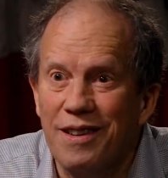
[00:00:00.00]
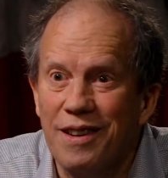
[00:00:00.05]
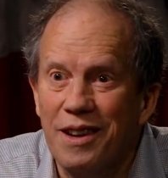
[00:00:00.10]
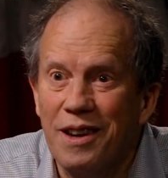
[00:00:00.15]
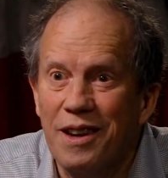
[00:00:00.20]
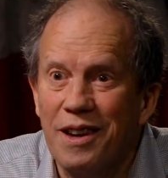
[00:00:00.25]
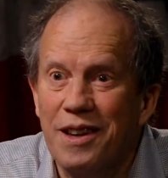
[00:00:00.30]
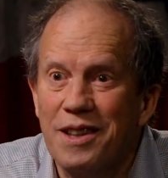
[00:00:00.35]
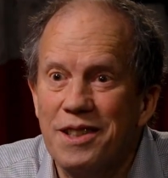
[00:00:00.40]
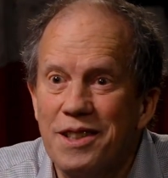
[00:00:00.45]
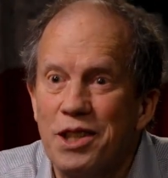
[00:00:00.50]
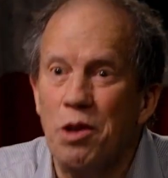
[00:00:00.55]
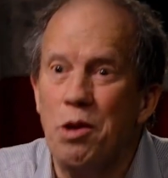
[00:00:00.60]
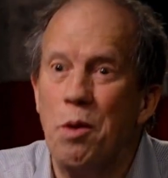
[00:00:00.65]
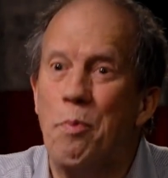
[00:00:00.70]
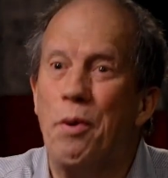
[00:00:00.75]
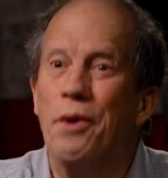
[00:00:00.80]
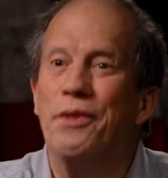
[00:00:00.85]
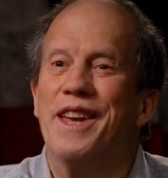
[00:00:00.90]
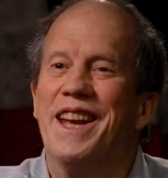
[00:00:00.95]
Right? So
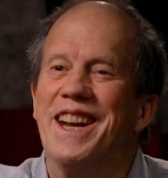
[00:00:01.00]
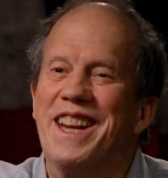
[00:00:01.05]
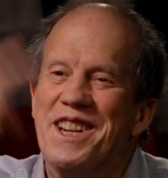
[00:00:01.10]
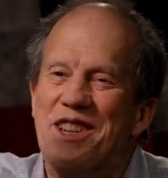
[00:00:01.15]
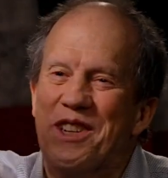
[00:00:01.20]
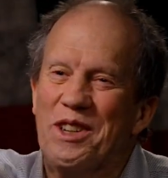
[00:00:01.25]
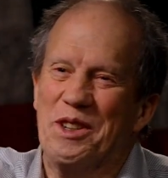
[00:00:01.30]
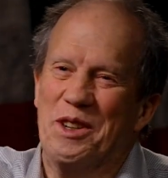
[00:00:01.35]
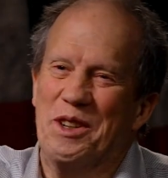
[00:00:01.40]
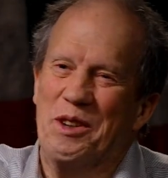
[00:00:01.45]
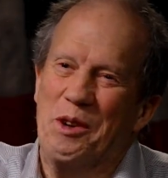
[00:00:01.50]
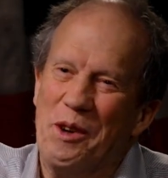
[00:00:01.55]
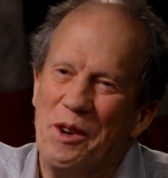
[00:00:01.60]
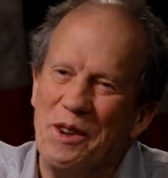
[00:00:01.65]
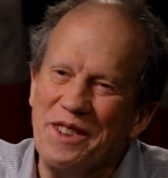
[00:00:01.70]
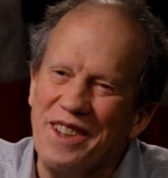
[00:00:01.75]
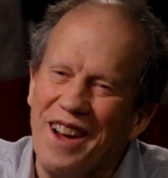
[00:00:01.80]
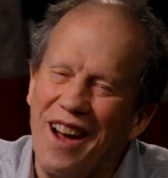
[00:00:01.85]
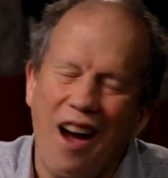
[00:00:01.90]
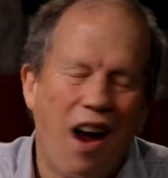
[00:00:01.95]
you put that into a
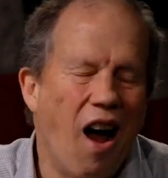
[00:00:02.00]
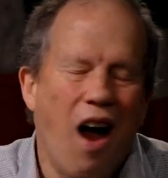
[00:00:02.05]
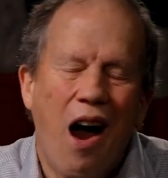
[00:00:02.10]
quantum